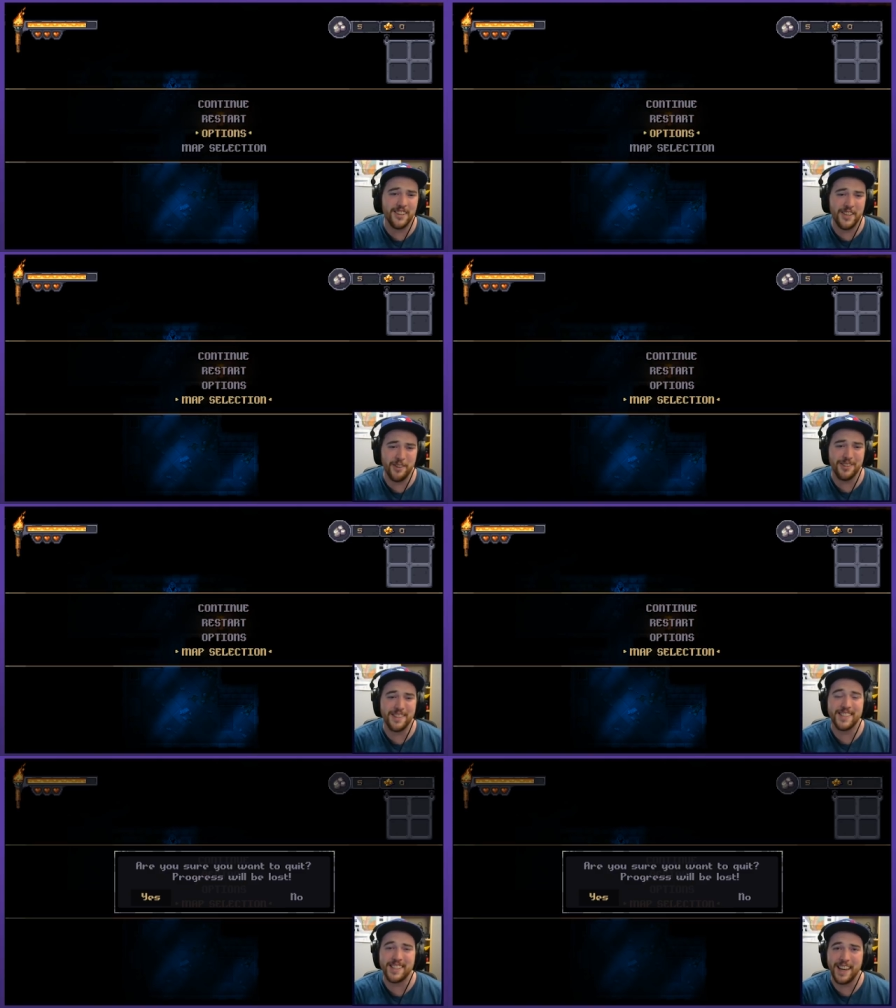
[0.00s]
to do
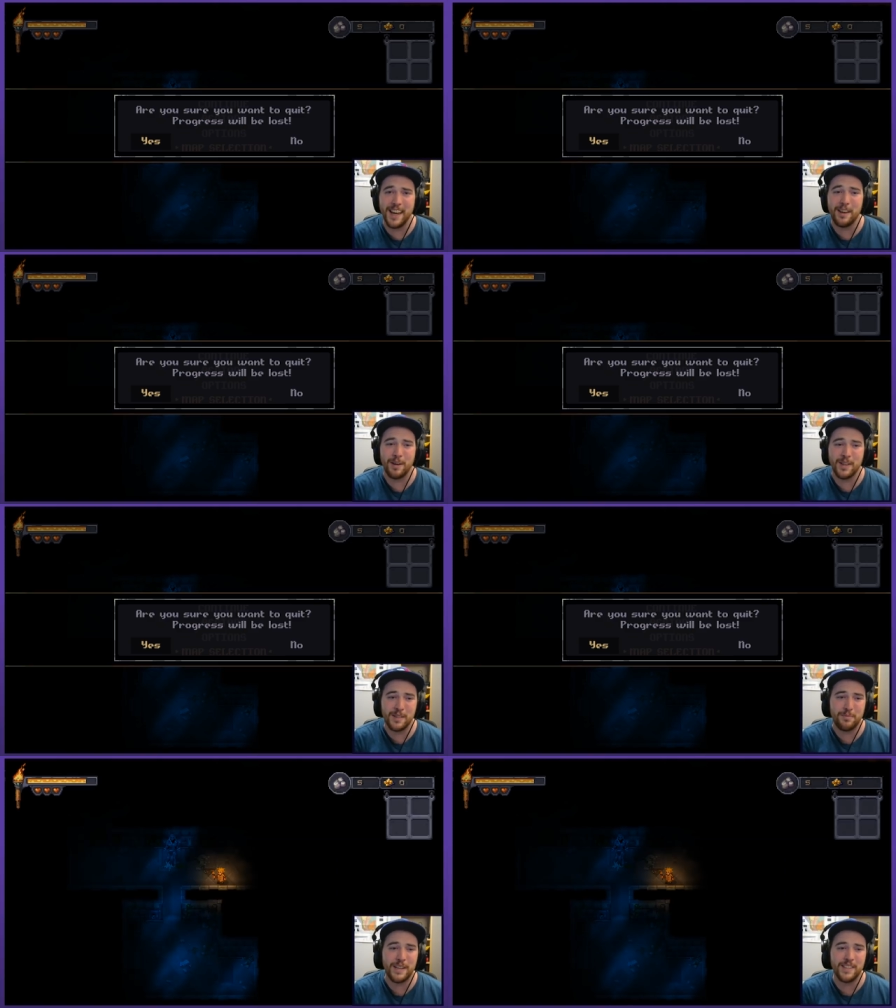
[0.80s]
in this game,
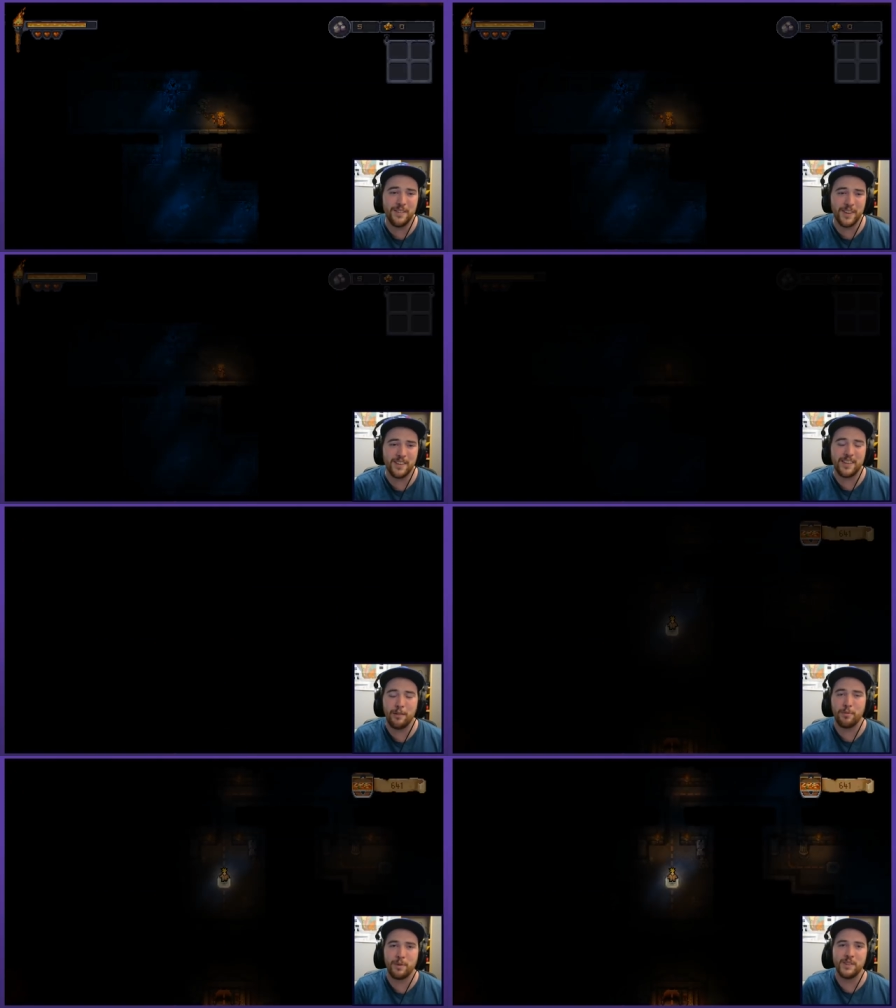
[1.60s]
especially if you're the
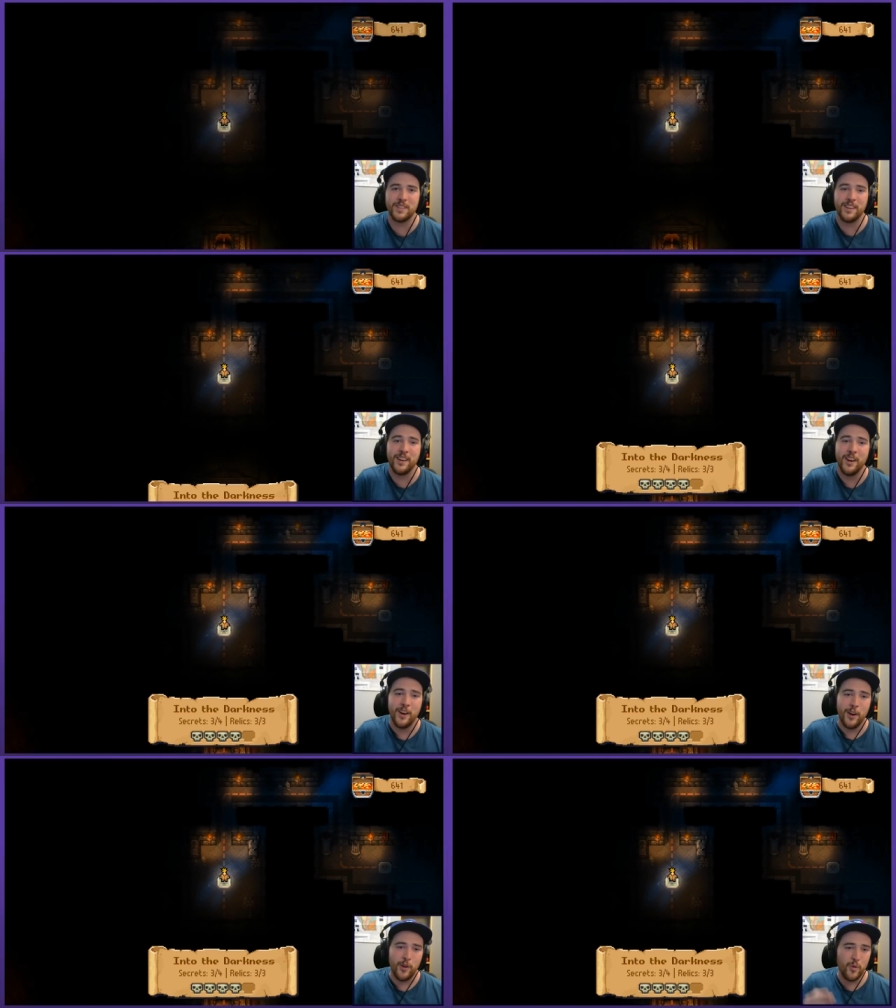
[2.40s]
type of person
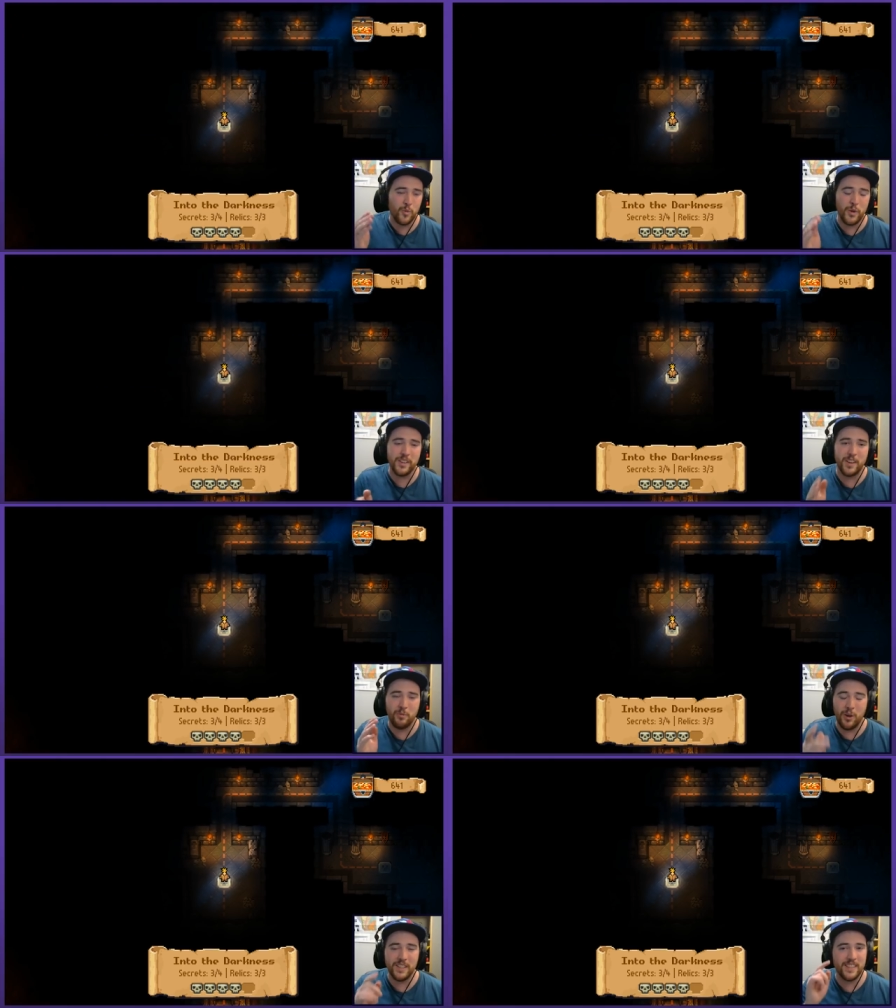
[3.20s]
who really
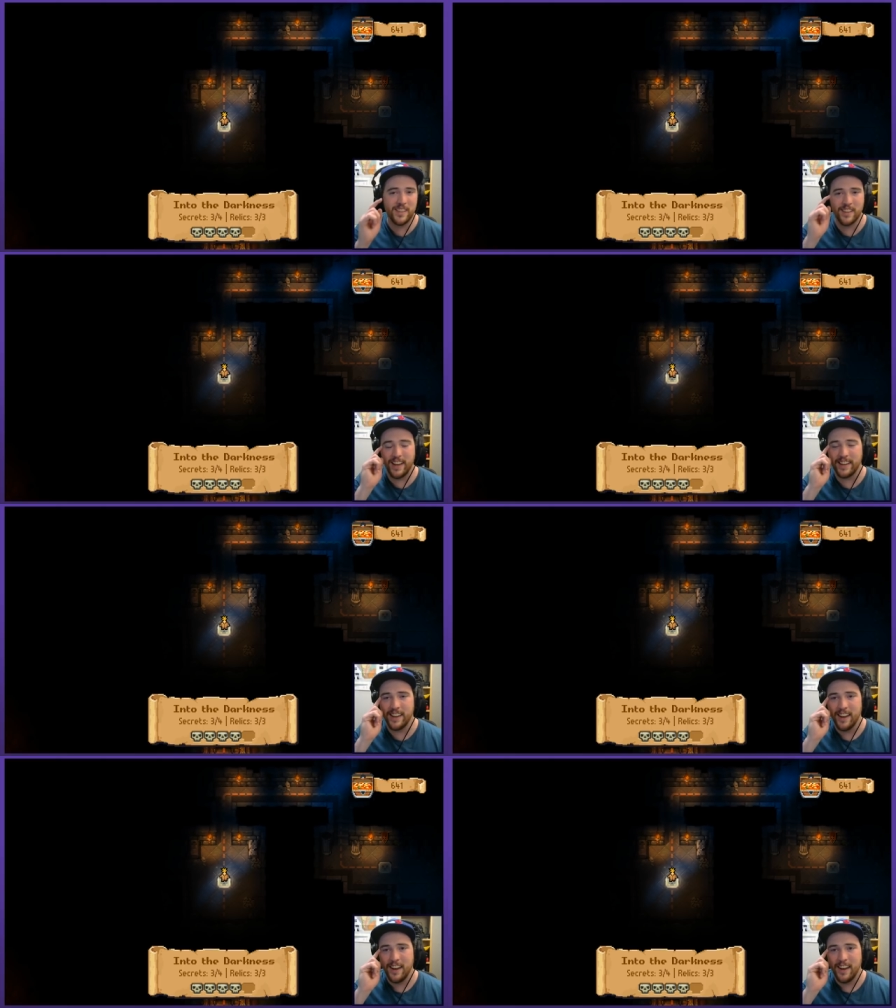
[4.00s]
wants to like